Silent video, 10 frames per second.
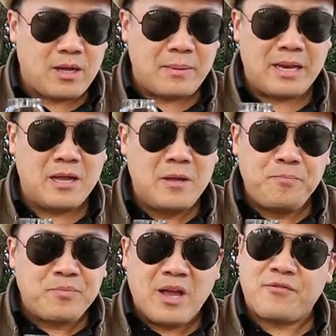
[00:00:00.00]
I mean,
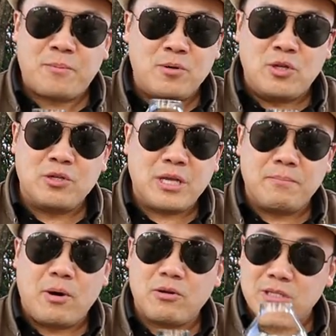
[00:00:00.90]
if they're producing
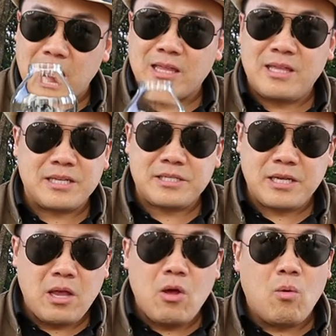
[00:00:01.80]
bottles like
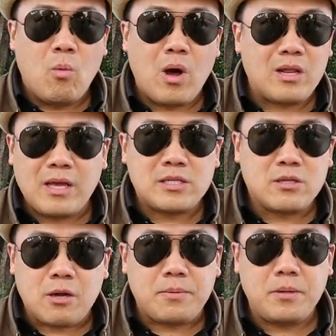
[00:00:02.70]
this, why do they
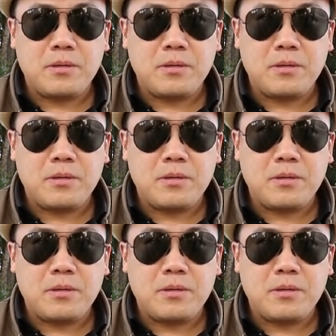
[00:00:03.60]
stop?